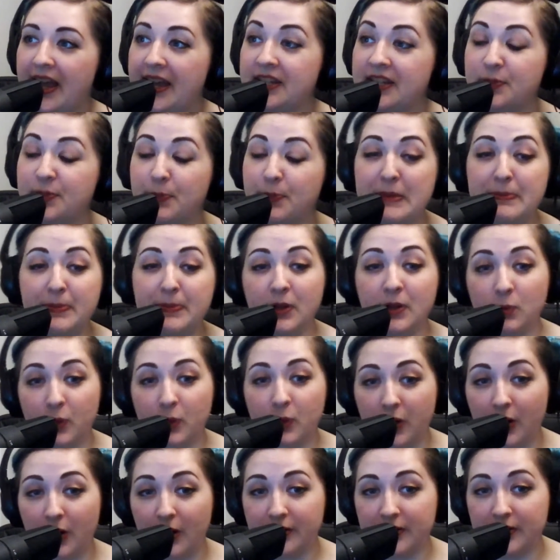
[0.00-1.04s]
people
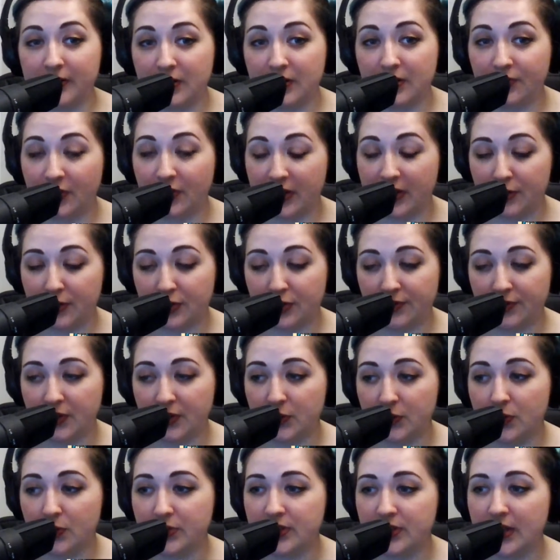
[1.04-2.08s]
were called in for
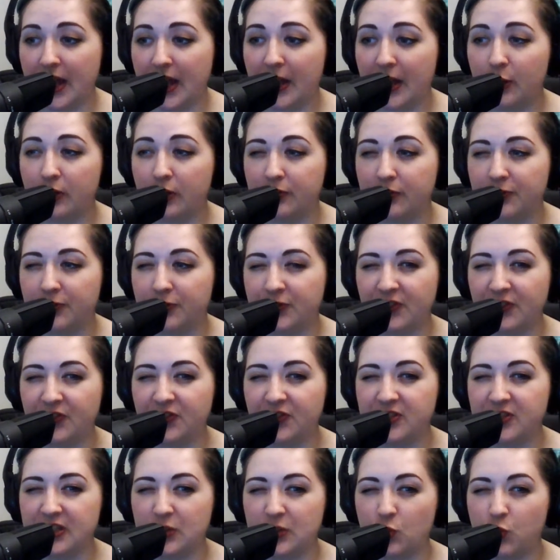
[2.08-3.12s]
interviews out of
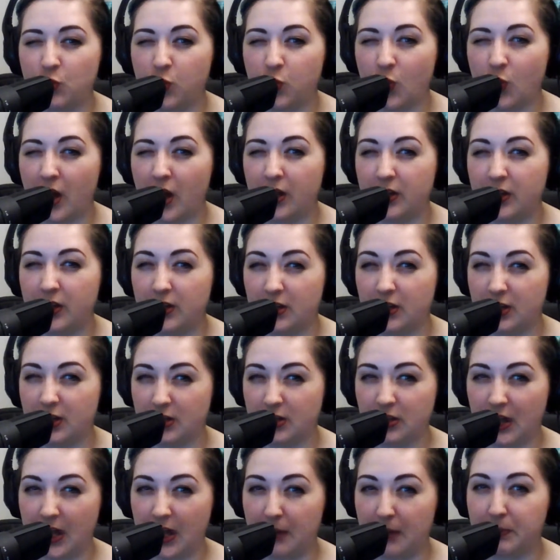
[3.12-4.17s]
51
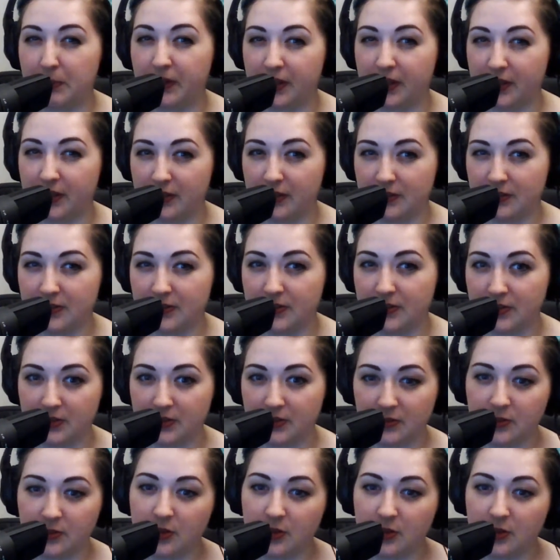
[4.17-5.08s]
applicants. So,